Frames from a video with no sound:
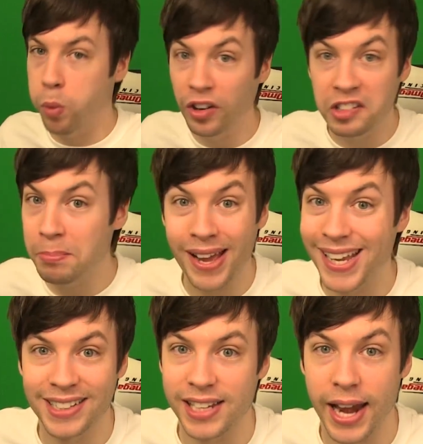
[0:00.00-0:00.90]
It wasn't my
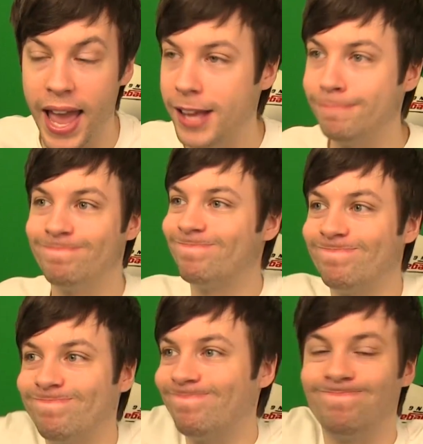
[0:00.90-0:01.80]
internet.
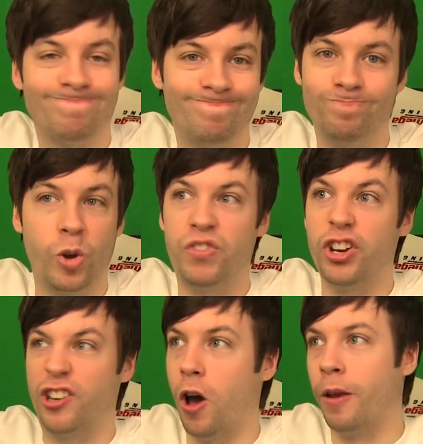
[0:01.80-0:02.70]
We've
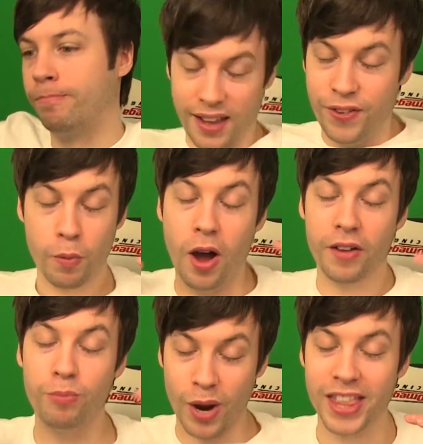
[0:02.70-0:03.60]
just gone. If you
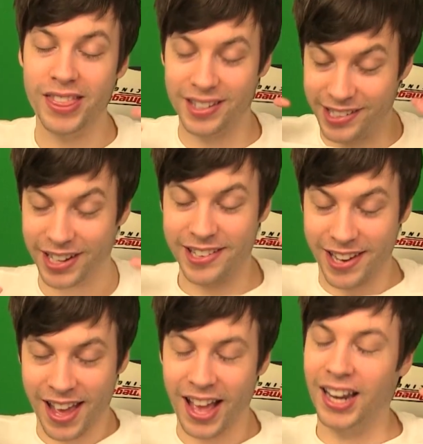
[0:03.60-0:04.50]
want to win this
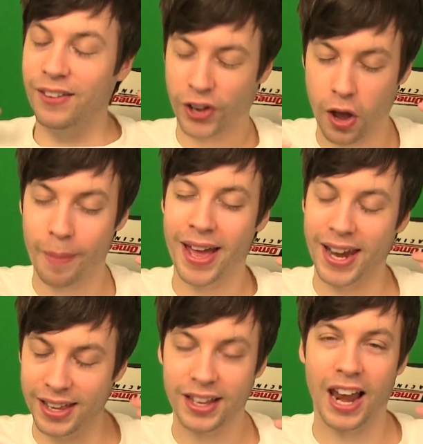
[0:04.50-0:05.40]
t-shirt, leave a
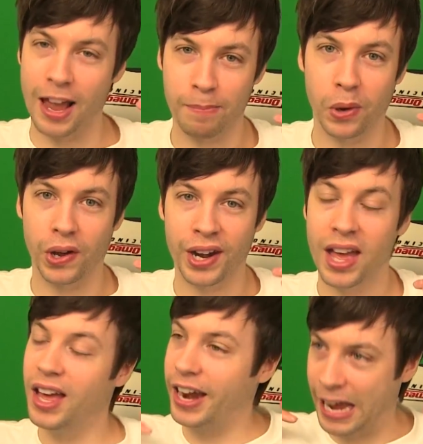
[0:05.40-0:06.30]
comment, hit the like
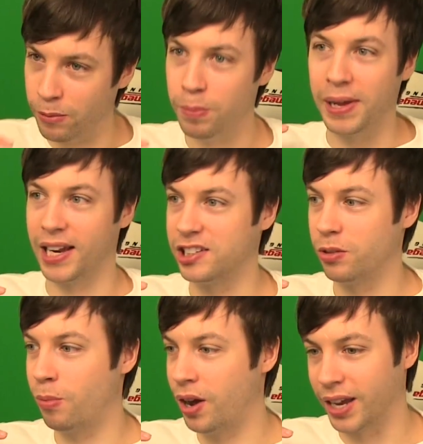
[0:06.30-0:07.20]
button, and I will pick
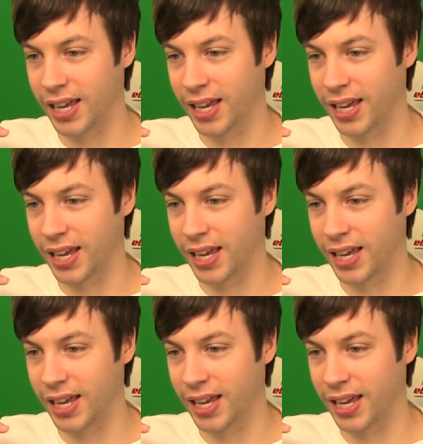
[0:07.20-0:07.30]
someone,